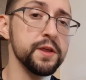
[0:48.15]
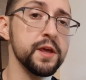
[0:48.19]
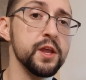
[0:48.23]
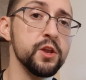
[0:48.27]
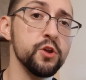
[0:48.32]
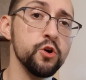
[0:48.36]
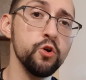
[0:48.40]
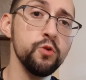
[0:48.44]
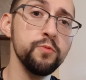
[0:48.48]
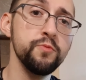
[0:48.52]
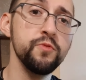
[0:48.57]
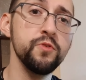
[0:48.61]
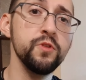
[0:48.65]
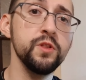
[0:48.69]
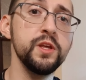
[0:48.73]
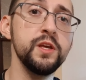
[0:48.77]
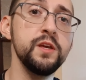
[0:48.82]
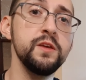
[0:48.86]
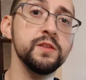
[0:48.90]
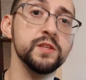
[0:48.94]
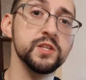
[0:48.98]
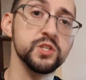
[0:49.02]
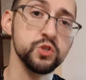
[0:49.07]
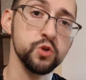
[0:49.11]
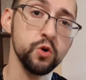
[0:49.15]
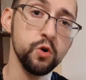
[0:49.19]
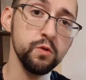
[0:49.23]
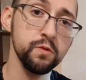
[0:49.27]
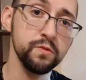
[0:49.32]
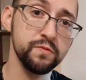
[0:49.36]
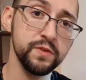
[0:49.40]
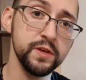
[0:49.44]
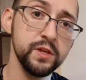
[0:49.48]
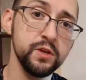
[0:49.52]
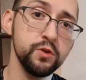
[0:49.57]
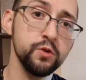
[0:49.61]
and hopefully this whole
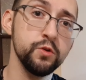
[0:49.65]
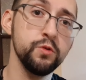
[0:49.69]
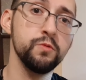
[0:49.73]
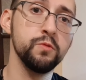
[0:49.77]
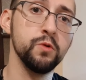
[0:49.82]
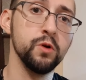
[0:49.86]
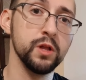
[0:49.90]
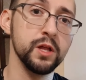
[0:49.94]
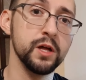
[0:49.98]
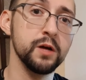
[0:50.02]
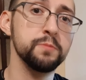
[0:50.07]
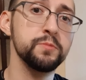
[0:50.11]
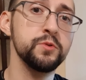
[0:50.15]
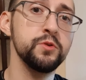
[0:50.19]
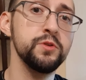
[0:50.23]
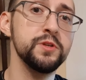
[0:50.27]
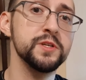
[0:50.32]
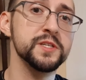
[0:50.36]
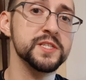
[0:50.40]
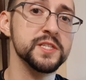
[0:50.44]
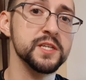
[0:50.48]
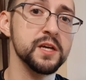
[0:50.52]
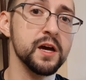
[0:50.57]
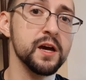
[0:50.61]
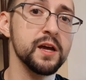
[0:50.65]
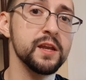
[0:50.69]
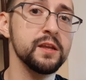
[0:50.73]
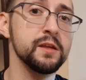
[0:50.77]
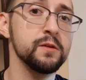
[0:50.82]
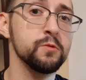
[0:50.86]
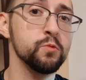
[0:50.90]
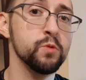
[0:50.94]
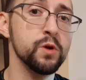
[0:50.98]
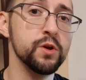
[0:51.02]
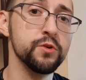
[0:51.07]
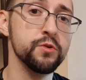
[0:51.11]
video will help you decide
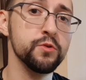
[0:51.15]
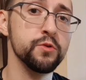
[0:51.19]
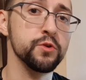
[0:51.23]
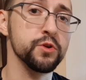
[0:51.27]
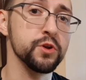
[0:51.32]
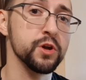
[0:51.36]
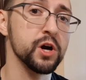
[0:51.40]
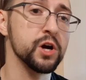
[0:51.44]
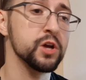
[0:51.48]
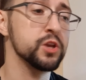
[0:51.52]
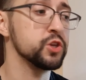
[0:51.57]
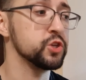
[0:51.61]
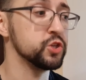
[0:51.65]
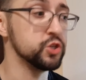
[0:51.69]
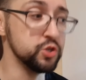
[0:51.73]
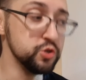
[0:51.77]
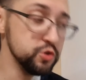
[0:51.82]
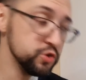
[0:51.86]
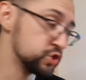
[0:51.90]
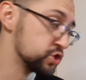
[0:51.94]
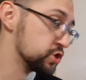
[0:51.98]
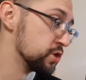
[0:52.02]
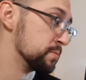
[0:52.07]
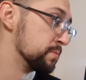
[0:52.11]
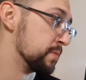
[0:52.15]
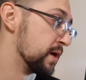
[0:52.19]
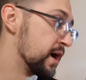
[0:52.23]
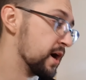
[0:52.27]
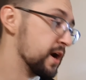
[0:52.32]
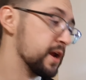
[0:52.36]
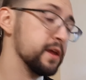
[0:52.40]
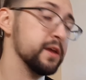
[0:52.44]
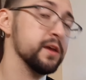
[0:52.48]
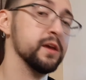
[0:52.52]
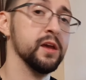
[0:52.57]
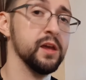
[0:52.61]
whether or not you should buy
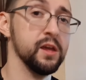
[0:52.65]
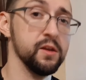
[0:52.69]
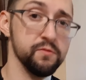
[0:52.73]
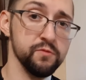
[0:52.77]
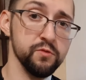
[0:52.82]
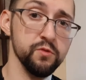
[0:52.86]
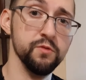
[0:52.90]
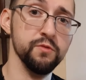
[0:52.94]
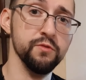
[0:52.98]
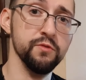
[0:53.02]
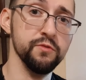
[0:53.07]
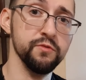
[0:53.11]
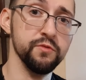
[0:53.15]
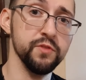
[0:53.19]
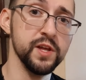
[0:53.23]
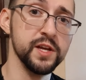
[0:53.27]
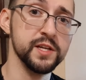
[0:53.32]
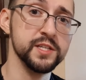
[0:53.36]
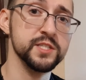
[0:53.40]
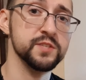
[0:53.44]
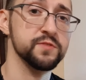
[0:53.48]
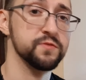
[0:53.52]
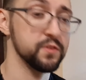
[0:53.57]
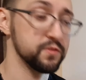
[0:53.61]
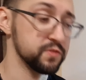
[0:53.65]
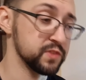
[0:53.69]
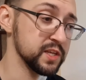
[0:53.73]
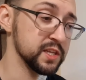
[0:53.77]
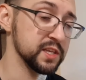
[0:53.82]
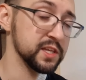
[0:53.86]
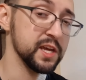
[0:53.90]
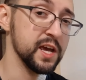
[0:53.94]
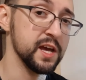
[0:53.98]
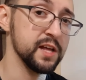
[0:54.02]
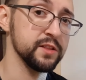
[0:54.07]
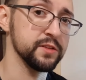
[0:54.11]
a Fluval Flex
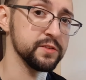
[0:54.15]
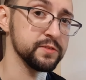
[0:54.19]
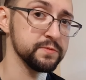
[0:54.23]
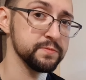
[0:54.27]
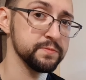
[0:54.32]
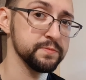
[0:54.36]
15-gallon.